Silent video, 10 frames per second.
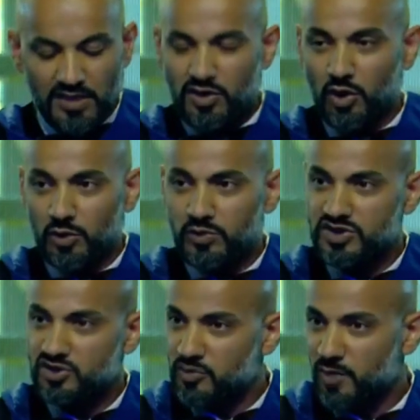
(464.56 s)
They always
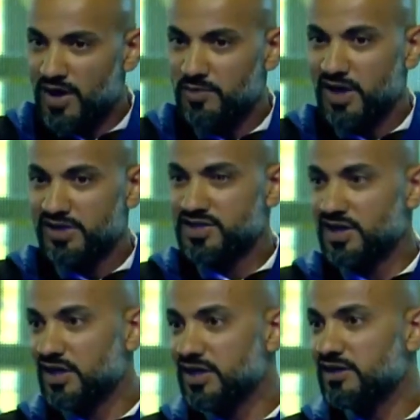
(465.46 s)
stood by my
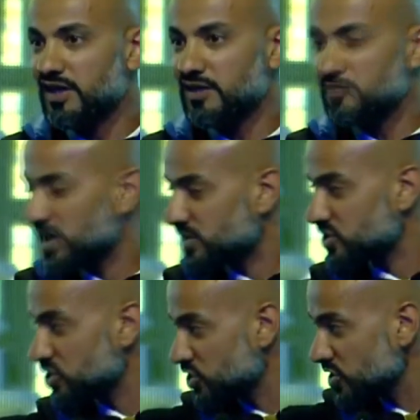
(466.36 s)
side and my
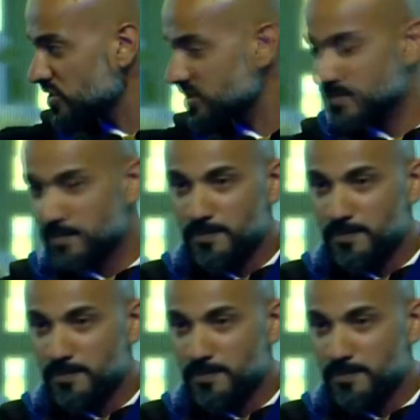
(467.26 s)
decisions,